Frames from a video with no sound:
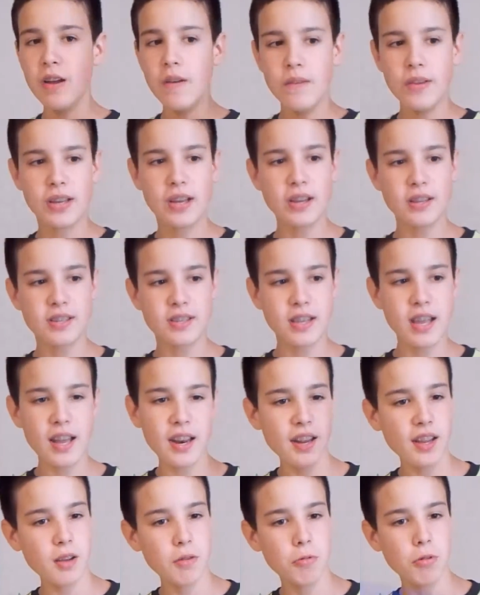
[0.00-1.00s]
because
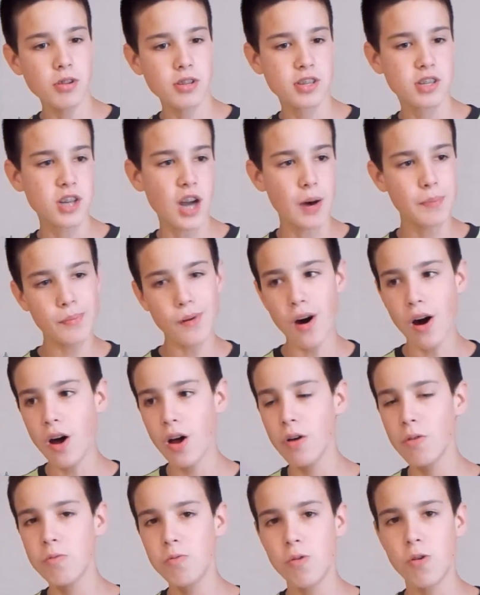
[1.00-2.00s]
then it will stop
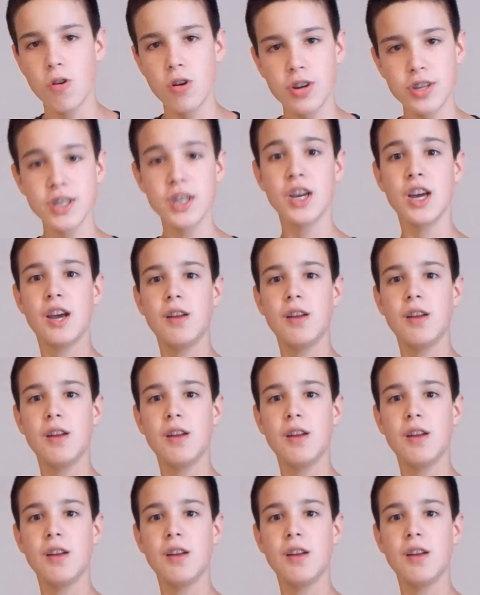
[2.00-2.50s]
all wars,